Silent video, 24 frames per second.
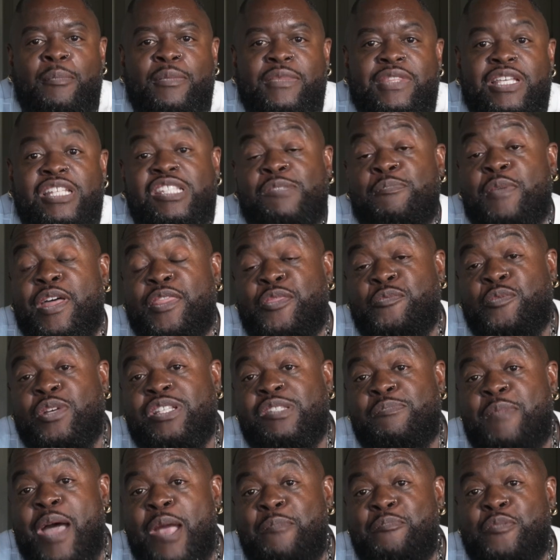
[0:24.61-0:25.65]
This month
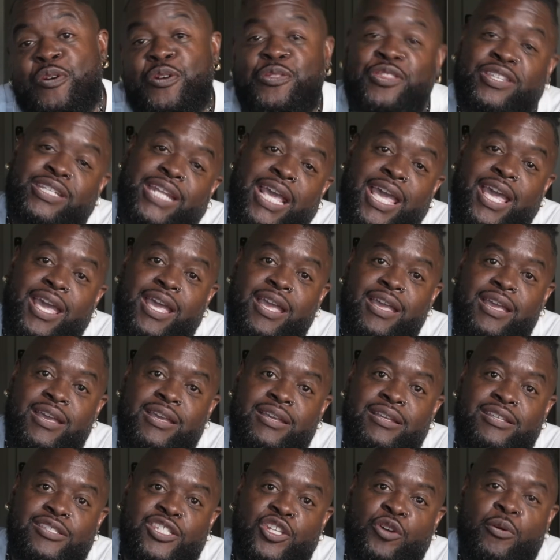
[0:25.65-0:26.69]
was my birthday,
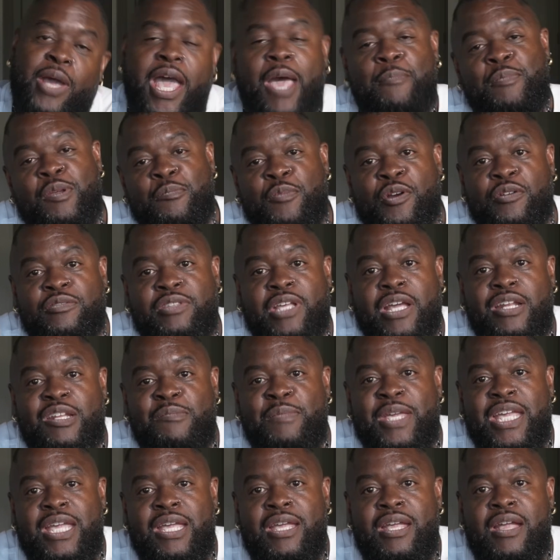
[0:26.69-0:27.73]
so happy birthday to
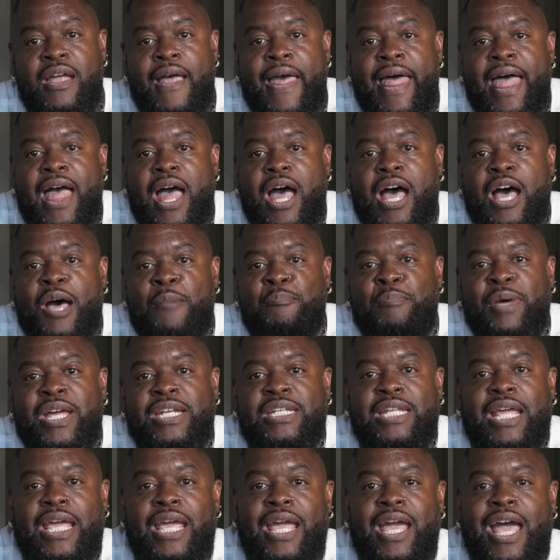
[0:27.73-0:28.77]
me.
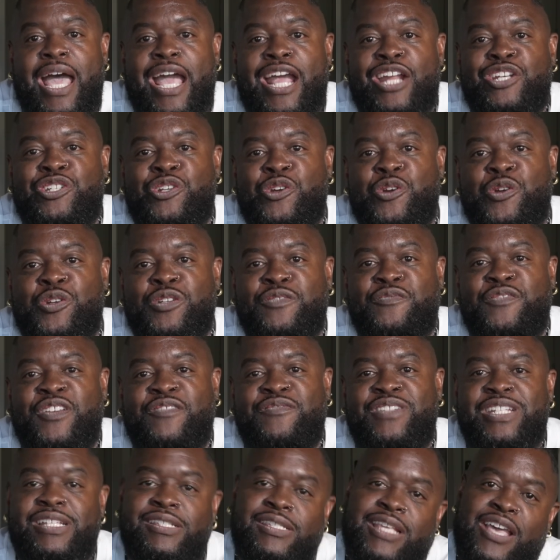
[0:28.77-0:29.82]
Monday I turned
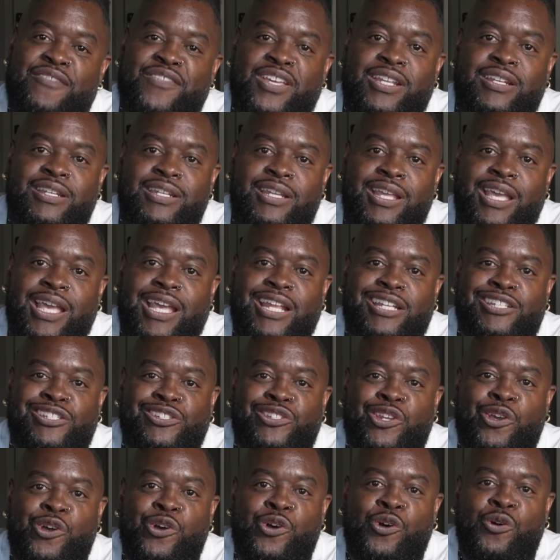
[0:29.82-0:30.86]
57, and
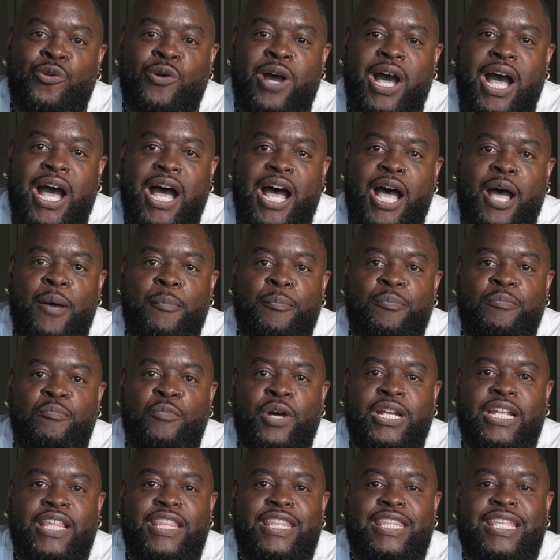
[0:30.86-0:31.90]
so
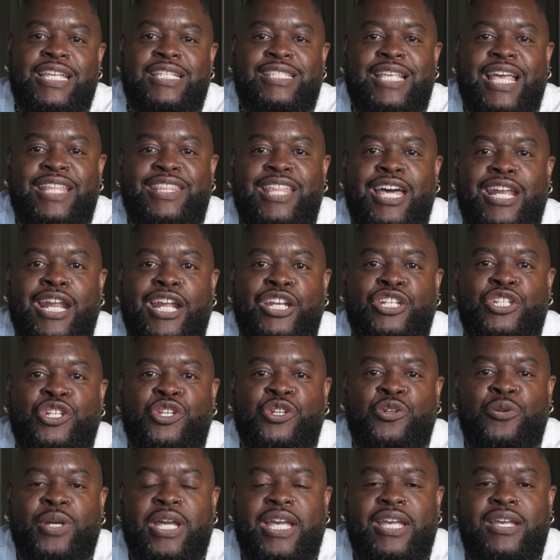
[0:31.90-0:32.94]
one of the things I thought I'd
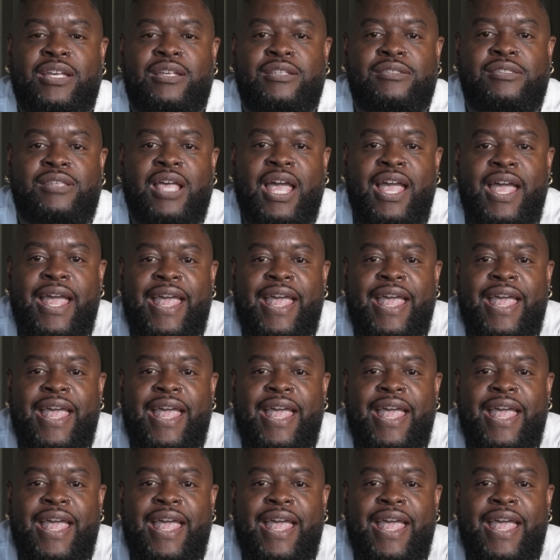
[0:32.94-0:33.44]
do is